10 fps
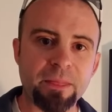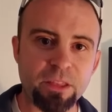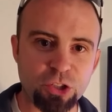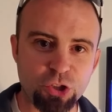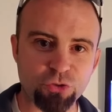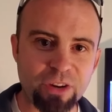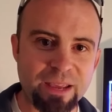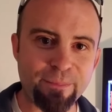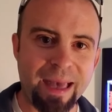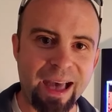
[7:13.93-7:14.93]
the
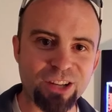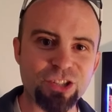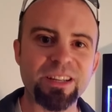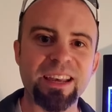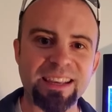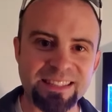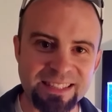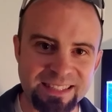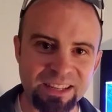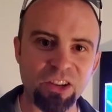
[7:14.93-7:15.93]
dream match is
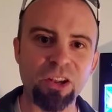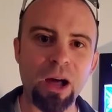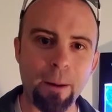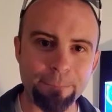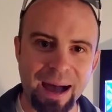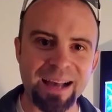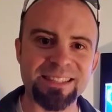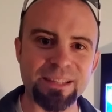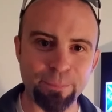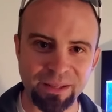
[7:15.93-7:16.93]
still a
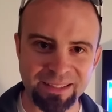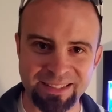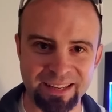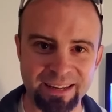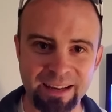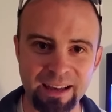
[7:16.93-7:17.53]
possibility.